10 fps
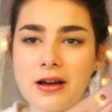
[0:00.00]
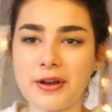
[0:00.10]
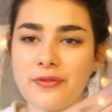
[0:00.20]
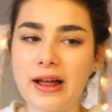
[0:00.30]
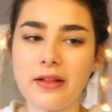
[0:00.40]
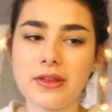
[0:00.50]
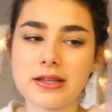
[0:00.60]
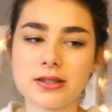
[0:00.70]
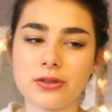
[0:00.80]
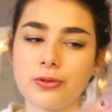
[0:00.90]
I found
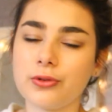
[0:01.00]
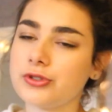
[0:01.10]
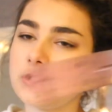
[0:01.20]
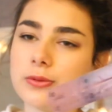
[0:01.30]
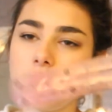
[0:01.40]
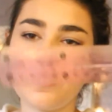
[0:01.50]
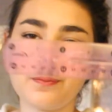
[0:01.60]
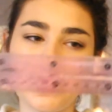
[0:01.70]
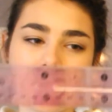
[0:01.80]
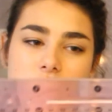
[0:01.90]
this and thought, you know what,
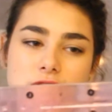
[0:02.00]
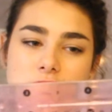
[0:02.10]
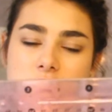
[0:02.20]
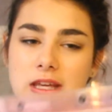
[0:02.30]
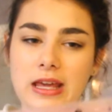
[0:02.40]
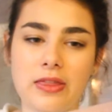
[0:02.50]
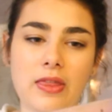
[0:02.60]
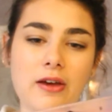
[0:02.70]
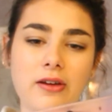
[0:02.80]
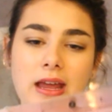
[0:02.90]
let's just stick it in
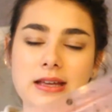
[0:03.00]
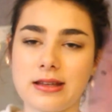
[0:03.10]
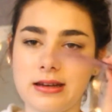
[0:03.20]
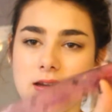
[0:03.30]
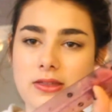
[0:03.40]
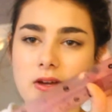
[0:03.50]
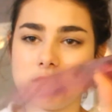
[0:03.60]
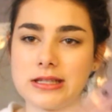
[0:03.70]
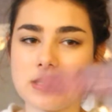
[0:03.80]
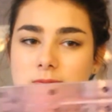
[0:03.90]
there in case I need a
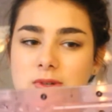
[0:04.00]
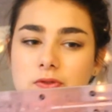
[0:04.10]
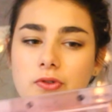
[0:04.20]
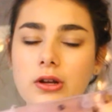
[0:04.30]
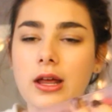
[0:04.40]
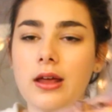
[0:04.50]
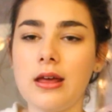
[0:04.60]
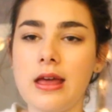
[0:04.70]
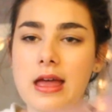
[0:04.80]
30cm ruler,